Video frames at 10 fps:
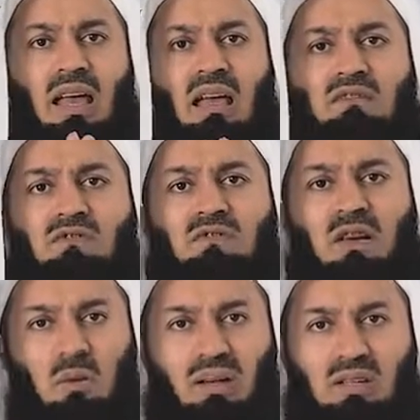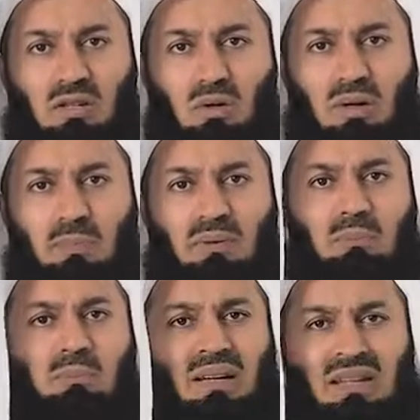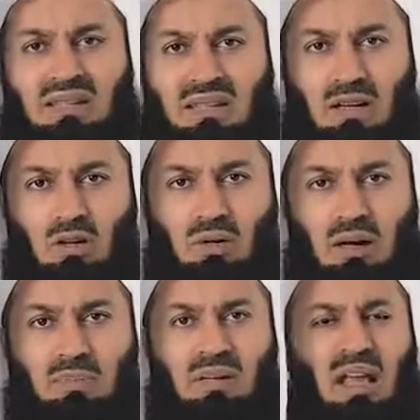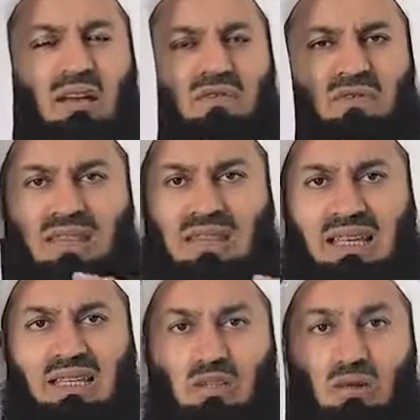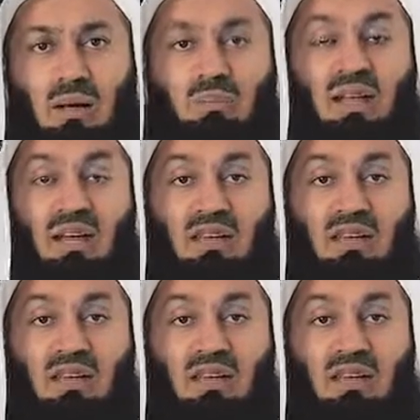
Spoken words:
everyone is corrupt, the ministers are corrupt, everything is corrupt.